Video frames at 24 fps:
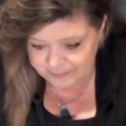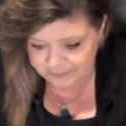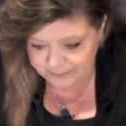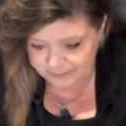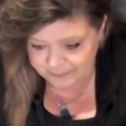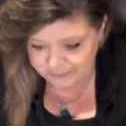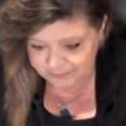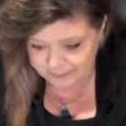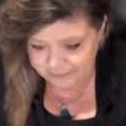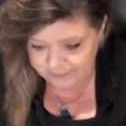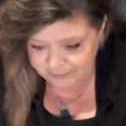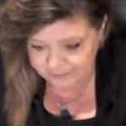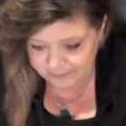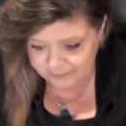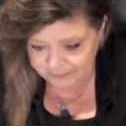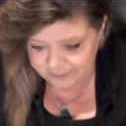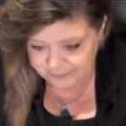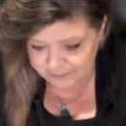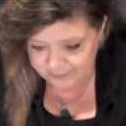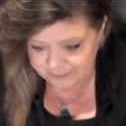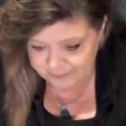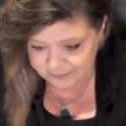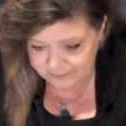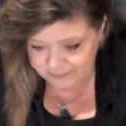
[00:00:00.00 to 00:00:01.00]

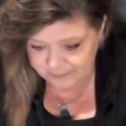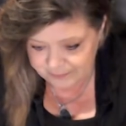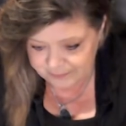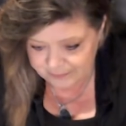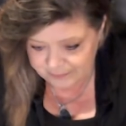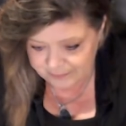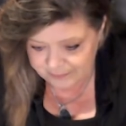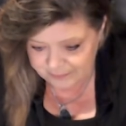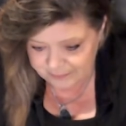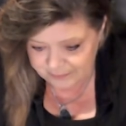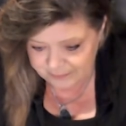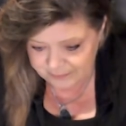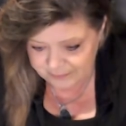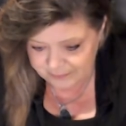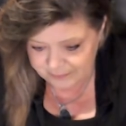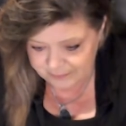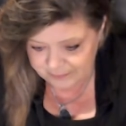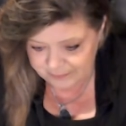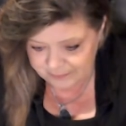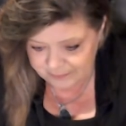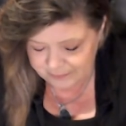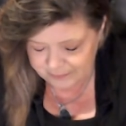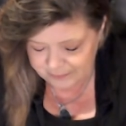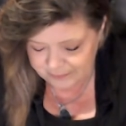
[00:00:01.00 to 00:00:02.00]

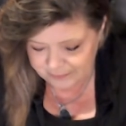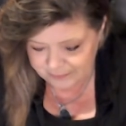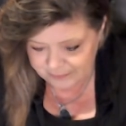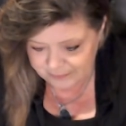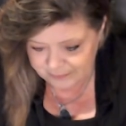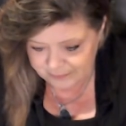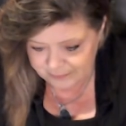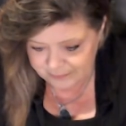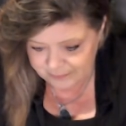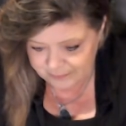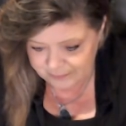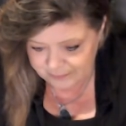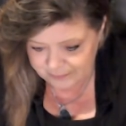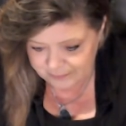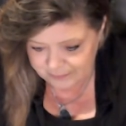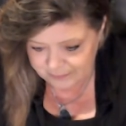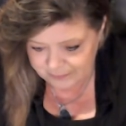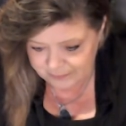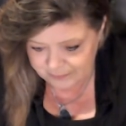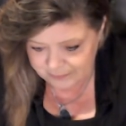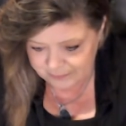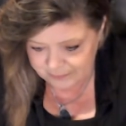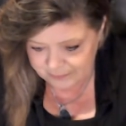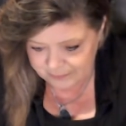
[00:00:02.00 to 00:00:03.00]

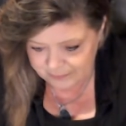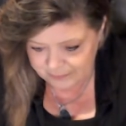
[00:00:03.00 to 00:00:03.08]
[no speech]